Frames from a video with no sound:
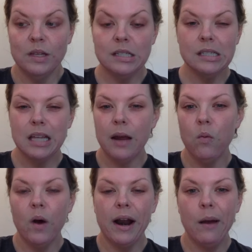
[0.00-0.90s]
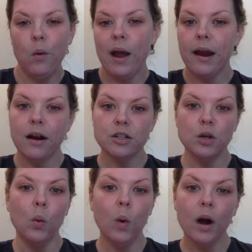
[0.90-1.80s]
This is like what I wear
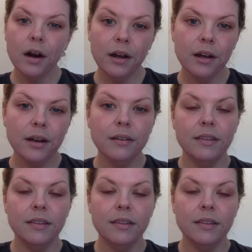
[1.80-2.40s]
to work.